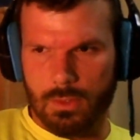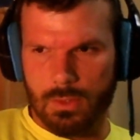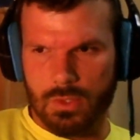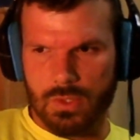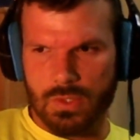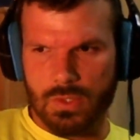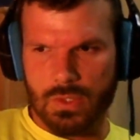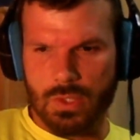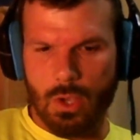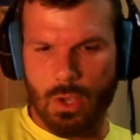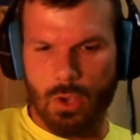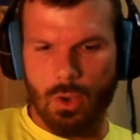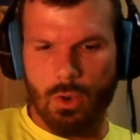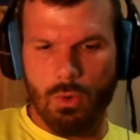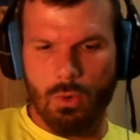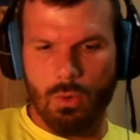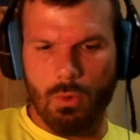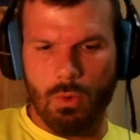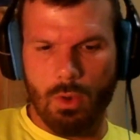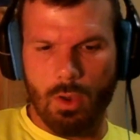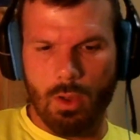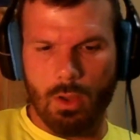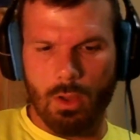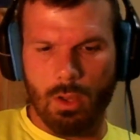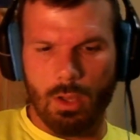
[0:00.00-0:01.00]

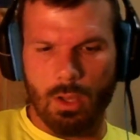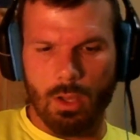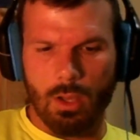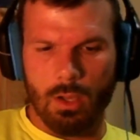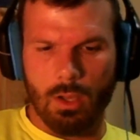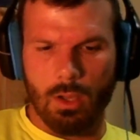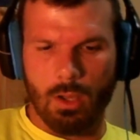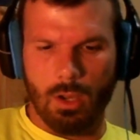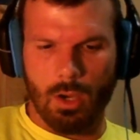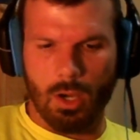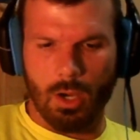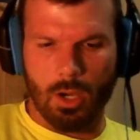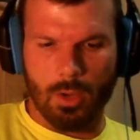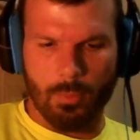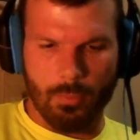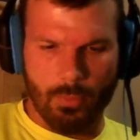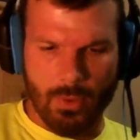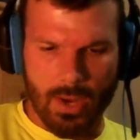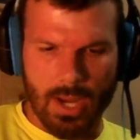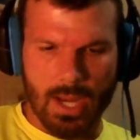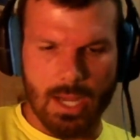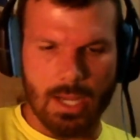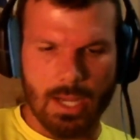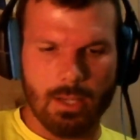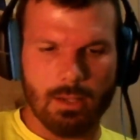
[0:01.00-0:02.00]
so our
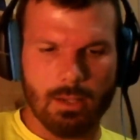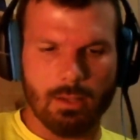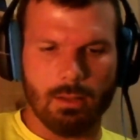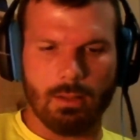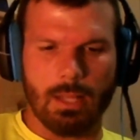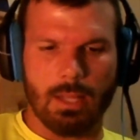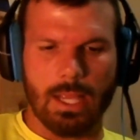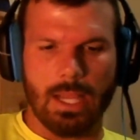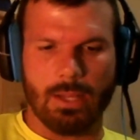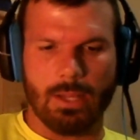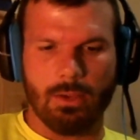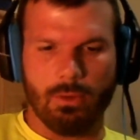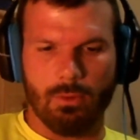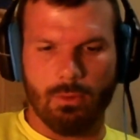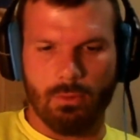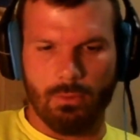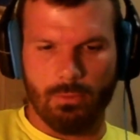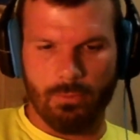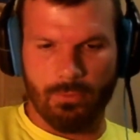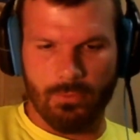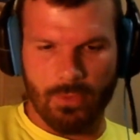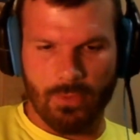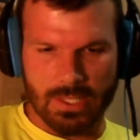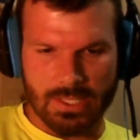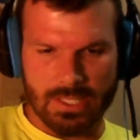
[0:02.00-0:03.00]
brain like
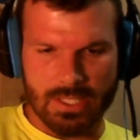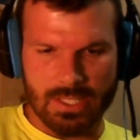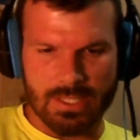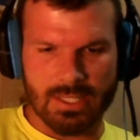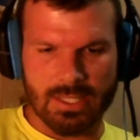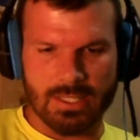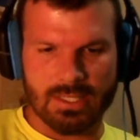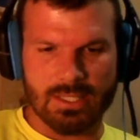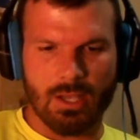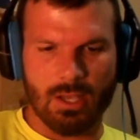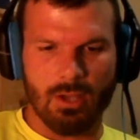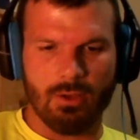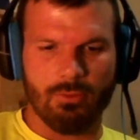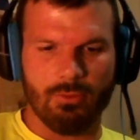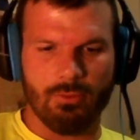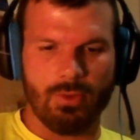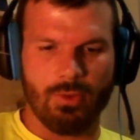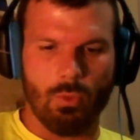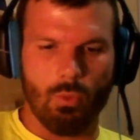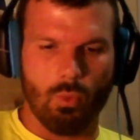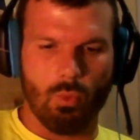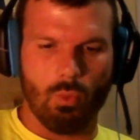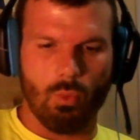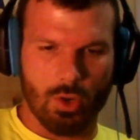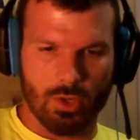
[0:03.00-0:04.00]
fixes itself.
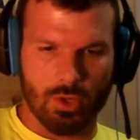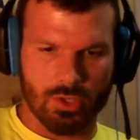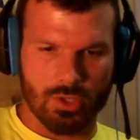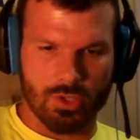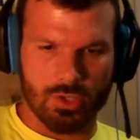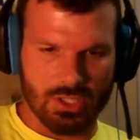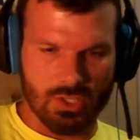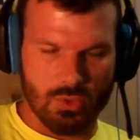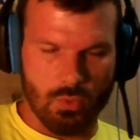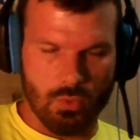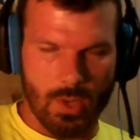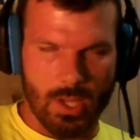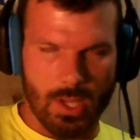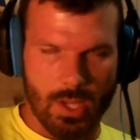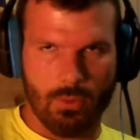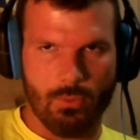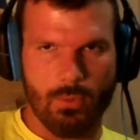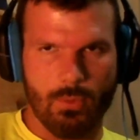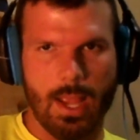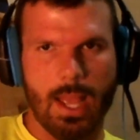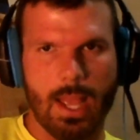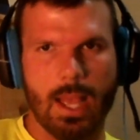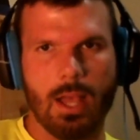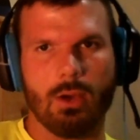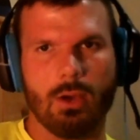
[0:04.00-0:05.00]
It works its way
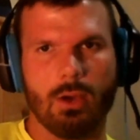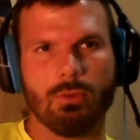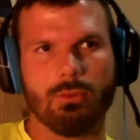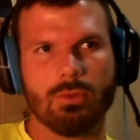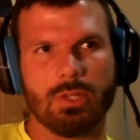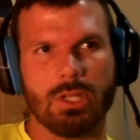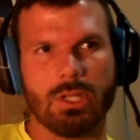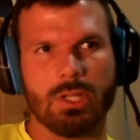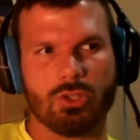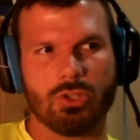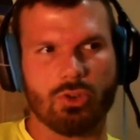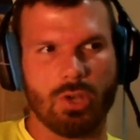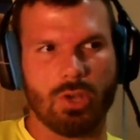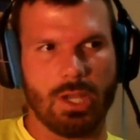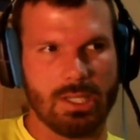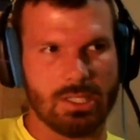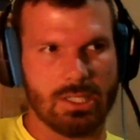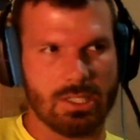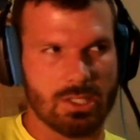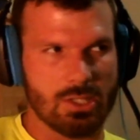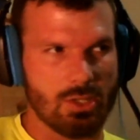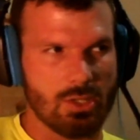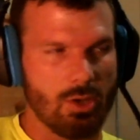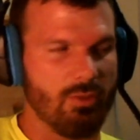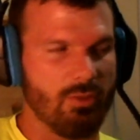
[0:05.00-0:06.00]
around. It
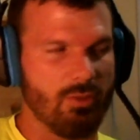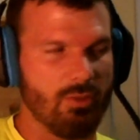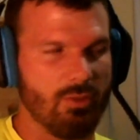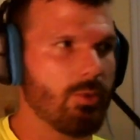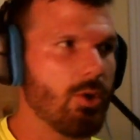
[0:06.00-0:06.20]
tries to solve